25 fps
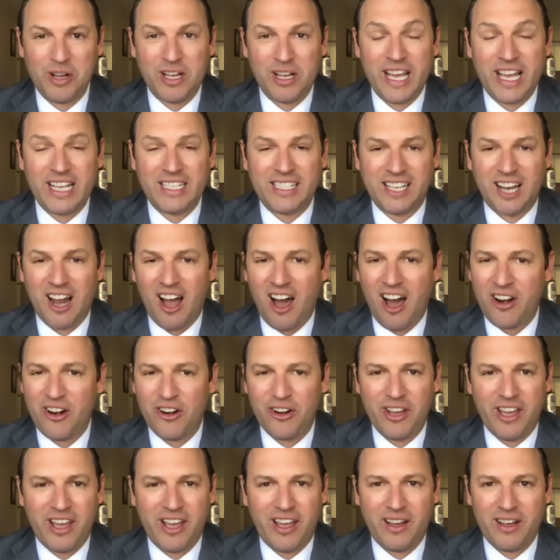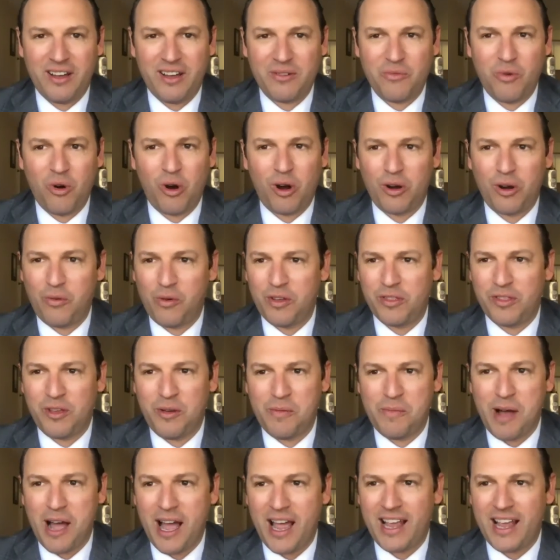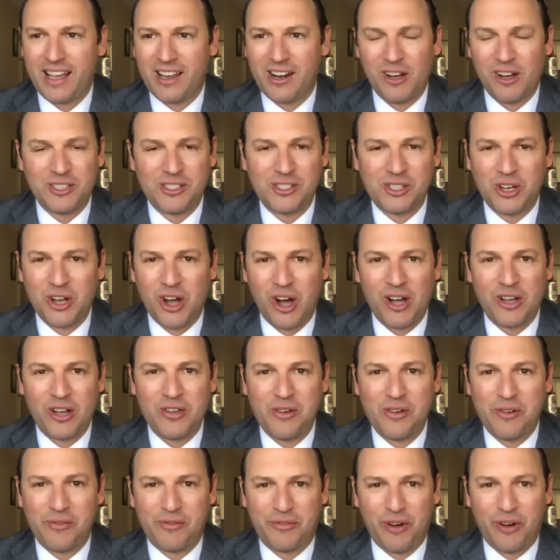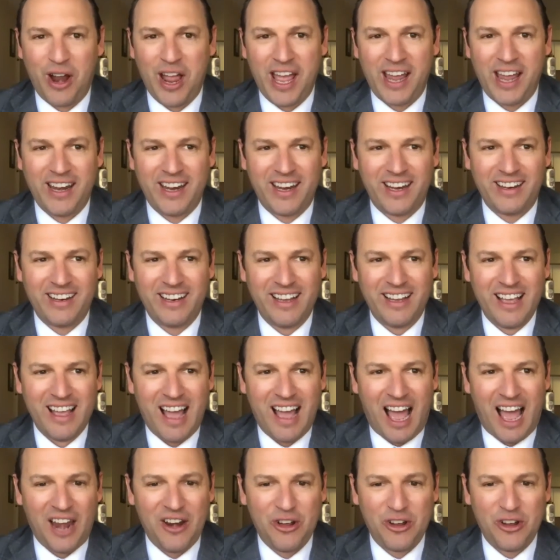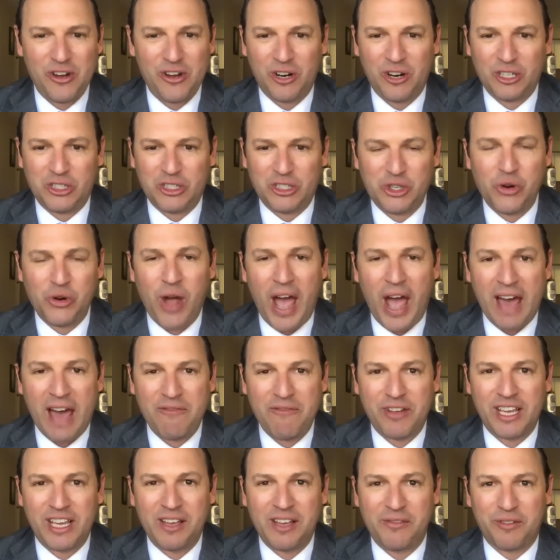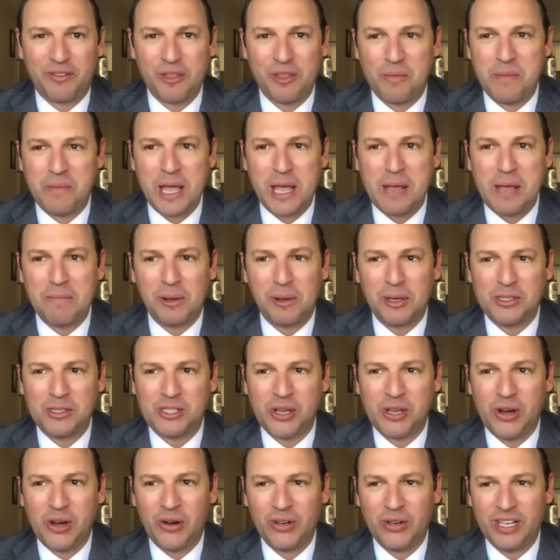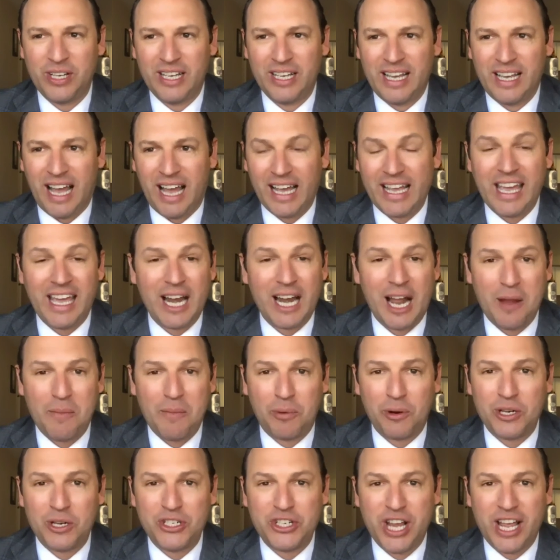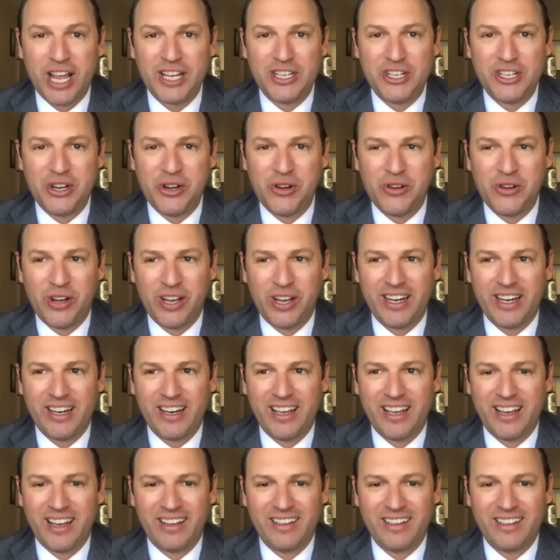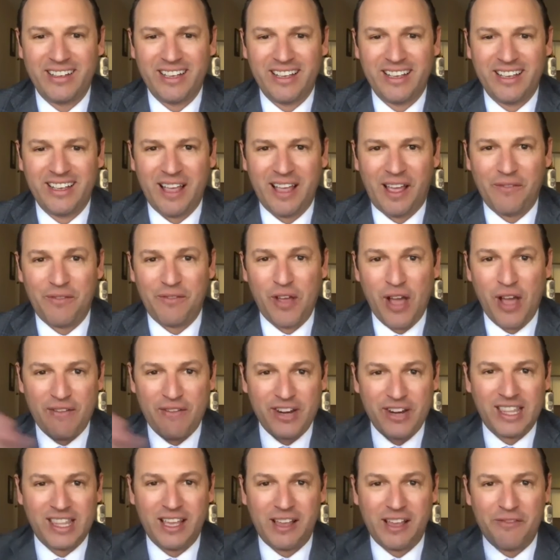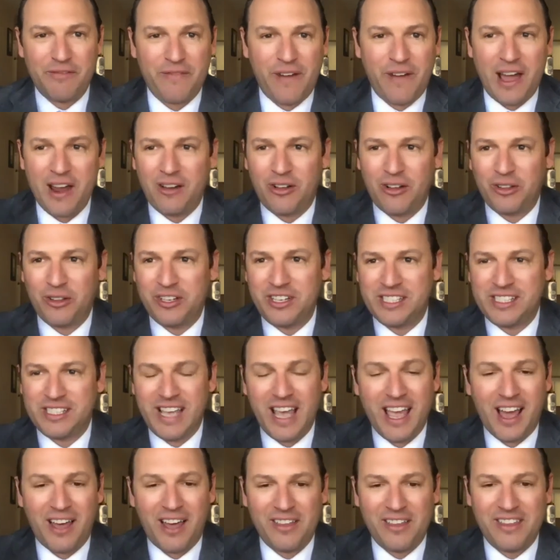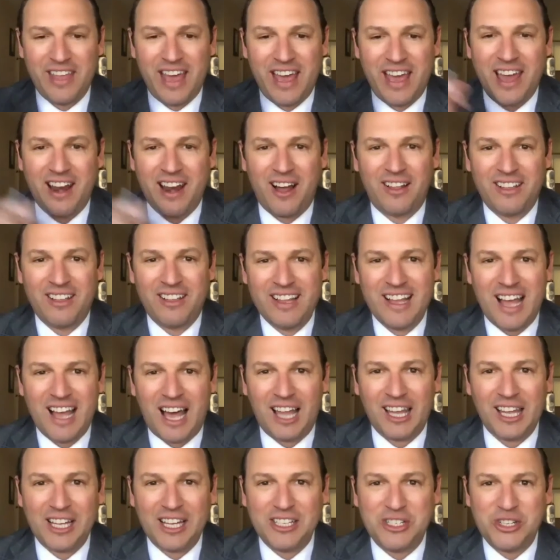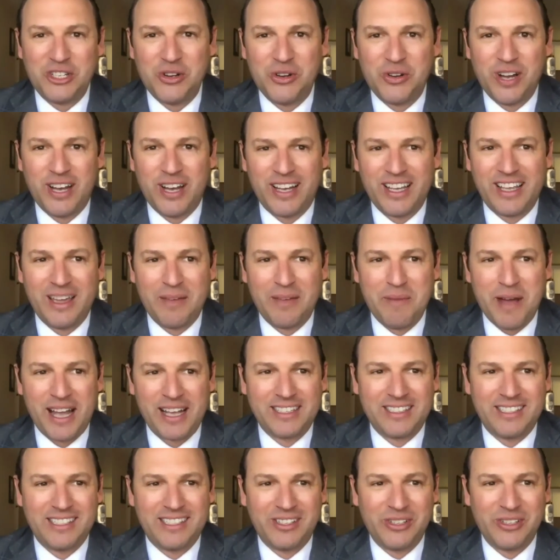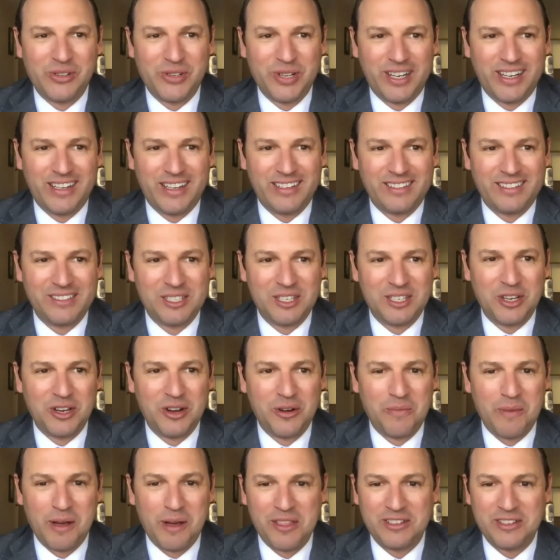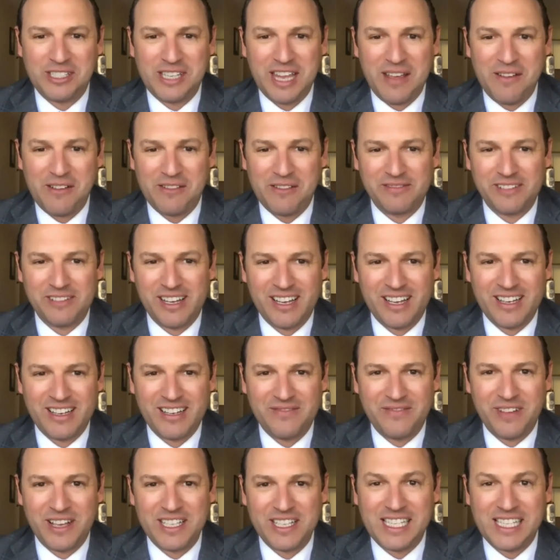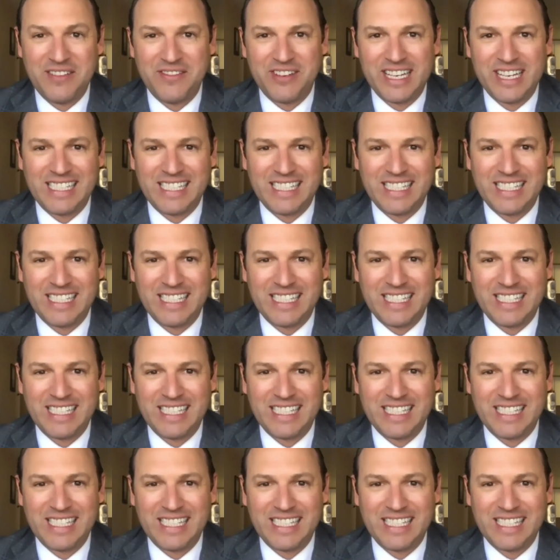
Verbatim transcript: it's an honor to work with you, Mike, and also call you a friend. And I know you're a true advocate for the people. So, again, I appreciate you. And uh, if you have anything final to say, other than that, I'll I'll let you uh, get back to uh, to your Mother's Day uh, festivities.